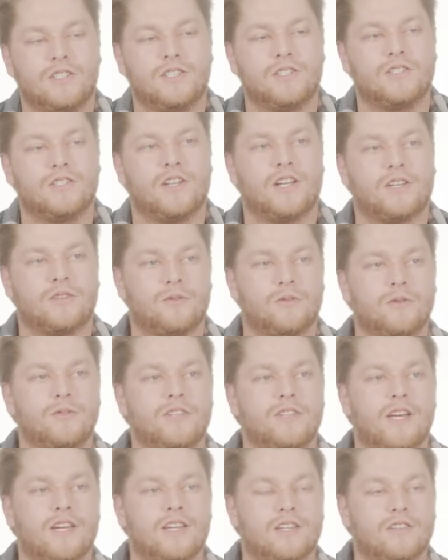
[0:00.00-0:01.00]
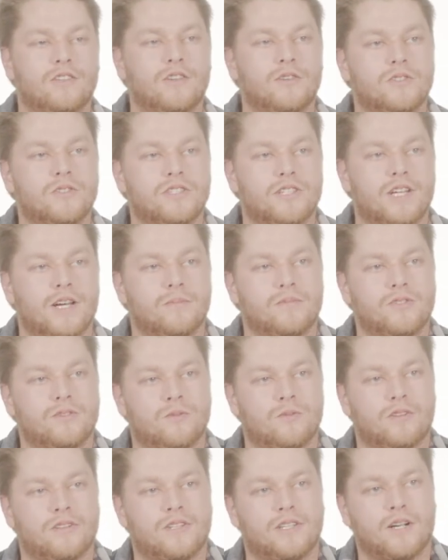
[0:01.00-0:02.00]
So like through taking those
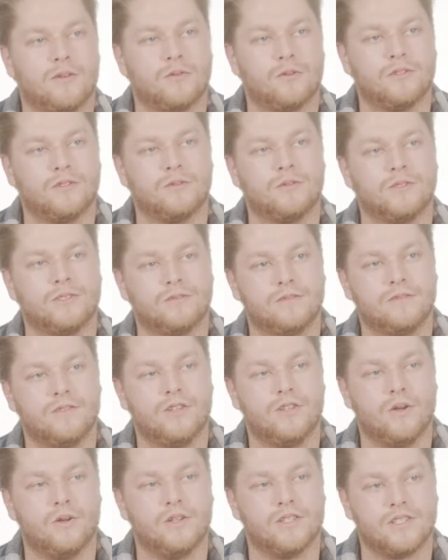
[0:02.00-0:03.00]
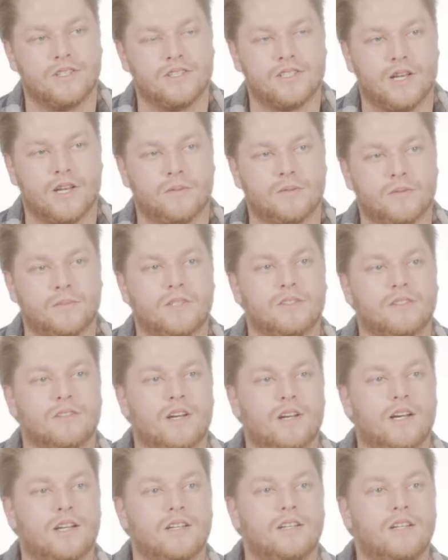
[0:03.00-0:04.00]
steps, one thing I really noticed that's helped me a
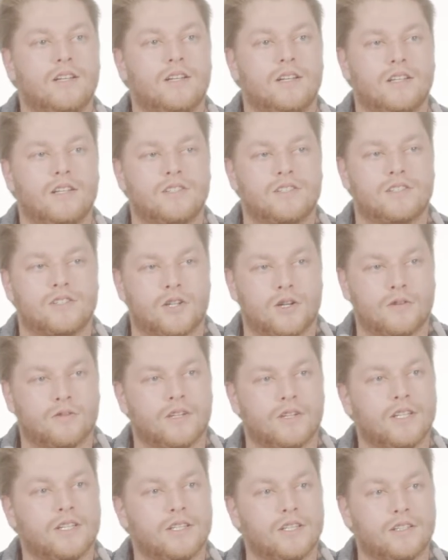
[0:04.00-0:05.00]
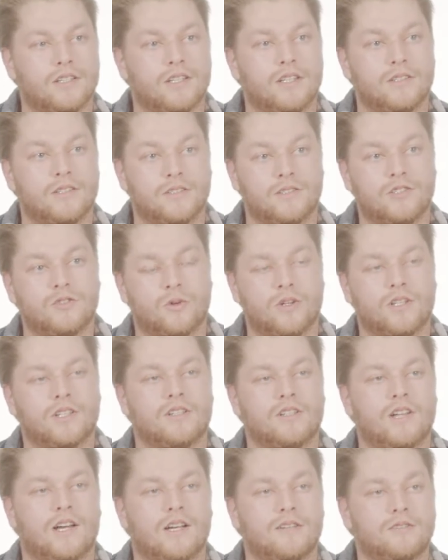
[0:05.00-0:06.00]
lot is serving and then joining
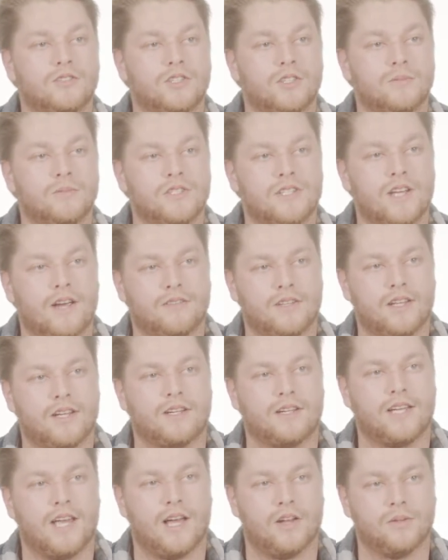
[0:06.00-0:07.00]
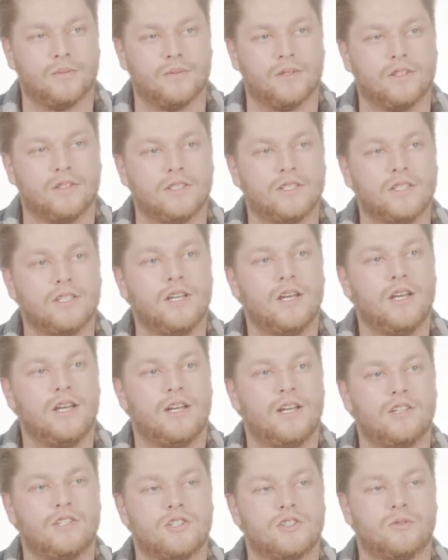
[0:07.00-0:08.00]
a life group, just having that accountability.
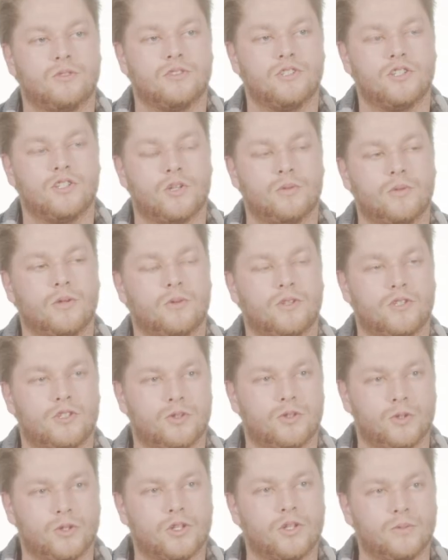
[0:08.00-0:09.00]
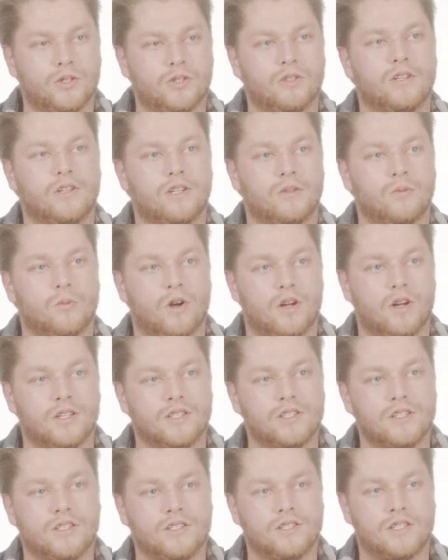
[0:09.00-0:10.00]
And it just really showed me what true community
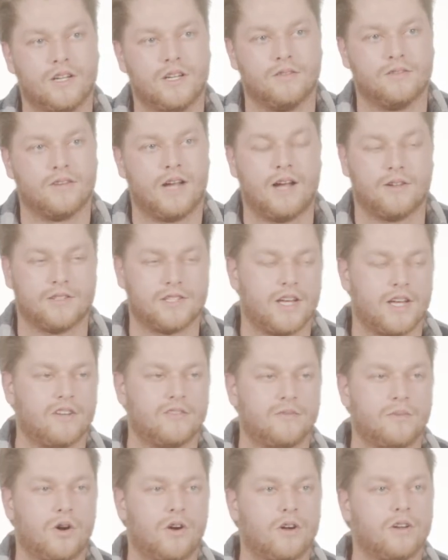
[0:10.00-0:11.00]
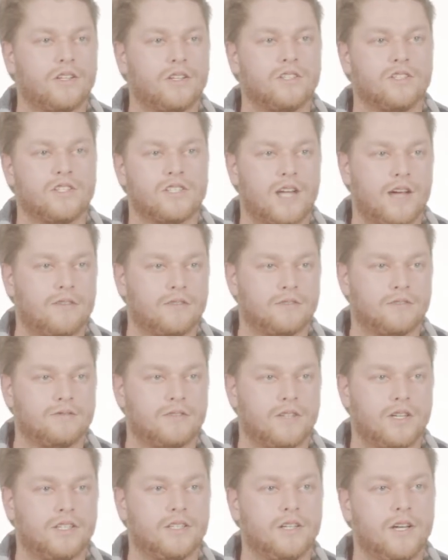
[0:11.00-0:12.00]
was instead of outside of partying, just having
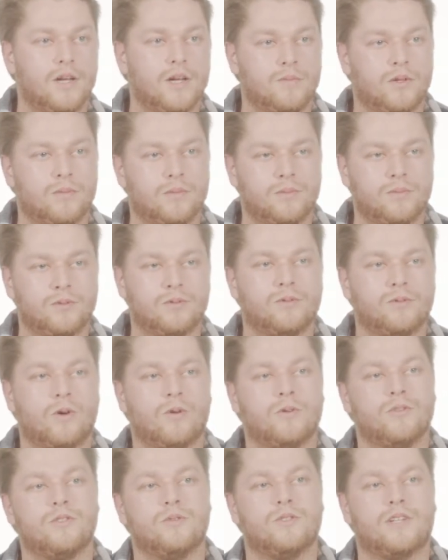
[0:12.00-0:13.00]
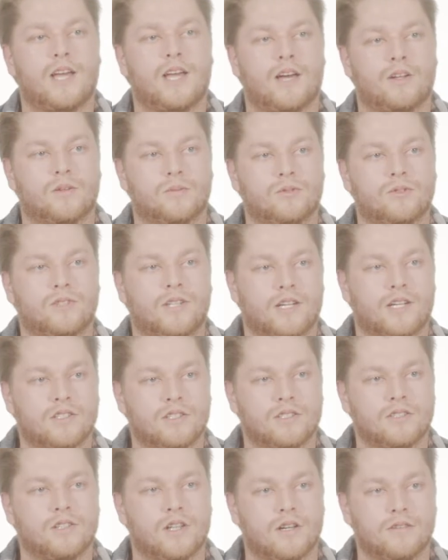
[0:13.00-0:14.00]
fun, but people who hold you accountable and
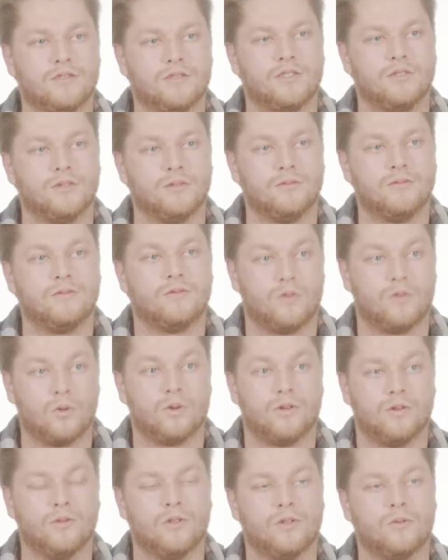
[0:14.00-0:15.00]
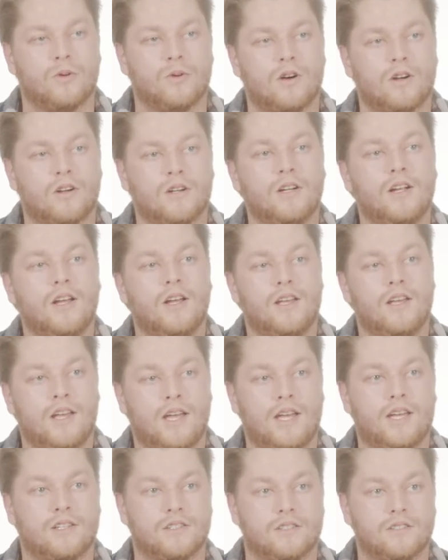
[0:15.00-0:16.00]
actually love you for who you are
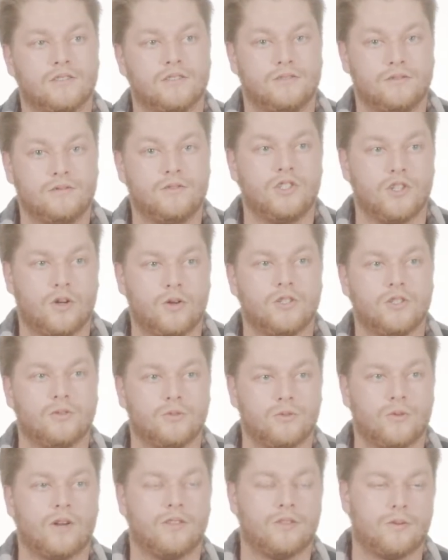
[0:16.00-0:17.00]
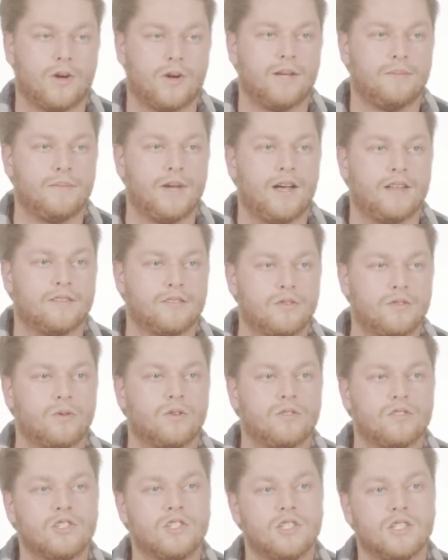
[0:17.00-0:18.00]
and show you the right path
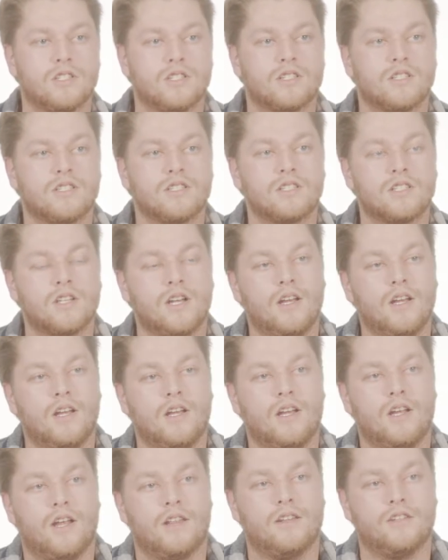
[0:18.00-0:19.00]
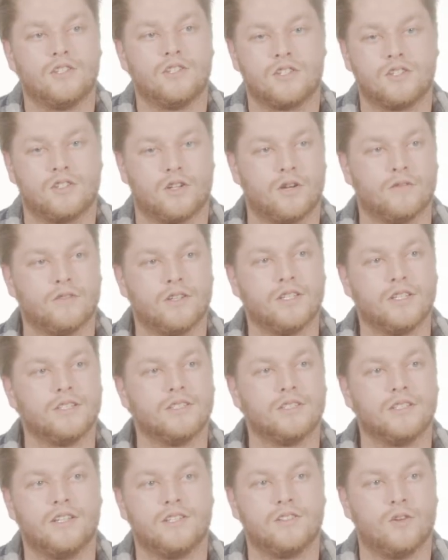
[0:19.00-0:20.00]
towards Jesus. And then just
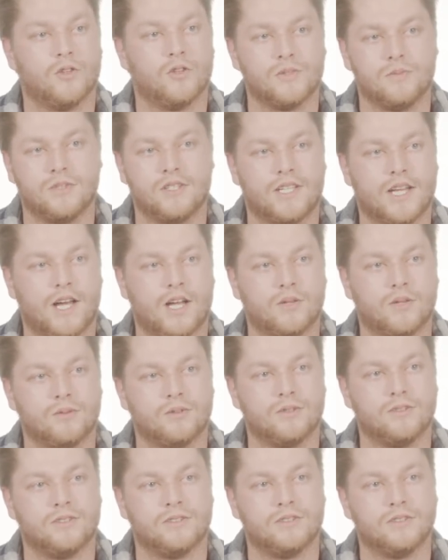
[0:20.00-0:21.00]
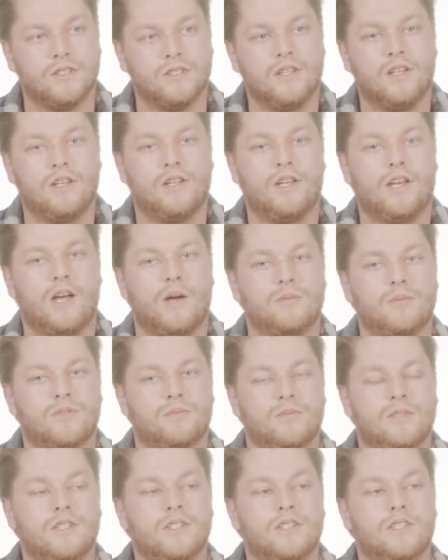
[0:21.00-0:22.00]
serving, it holds me accountable and
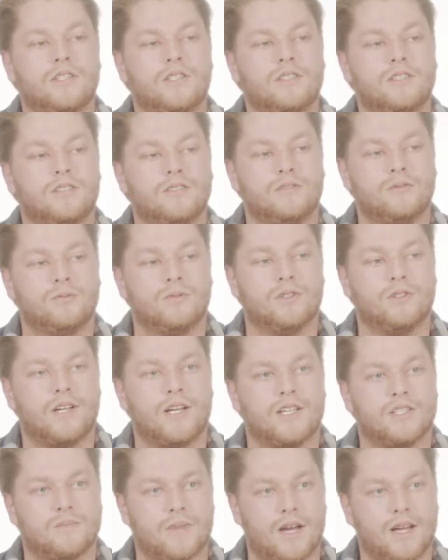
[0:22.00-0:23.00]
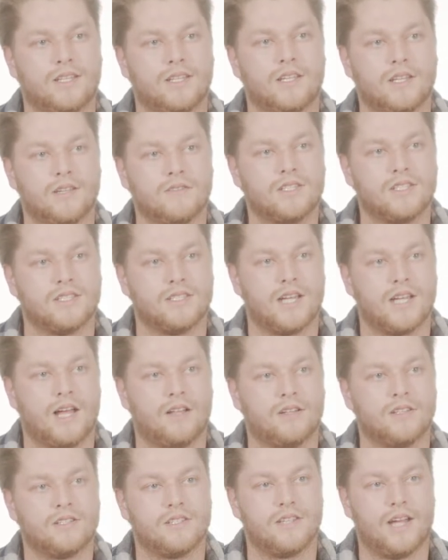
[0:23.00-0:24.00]
helps me realize my gifts and
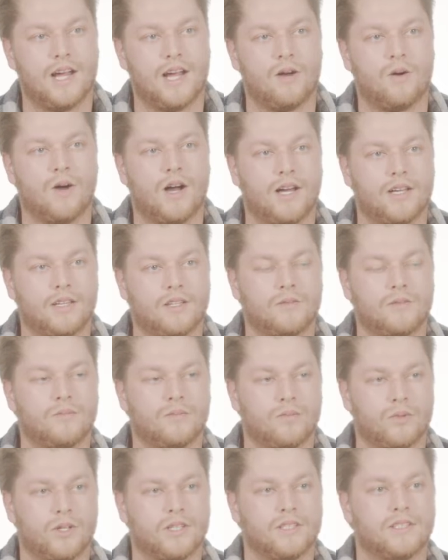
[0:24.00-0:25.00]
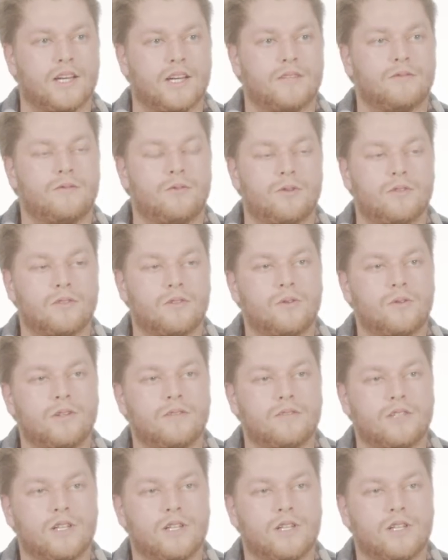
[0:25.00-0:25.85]
talents and how I can bring that for the glory of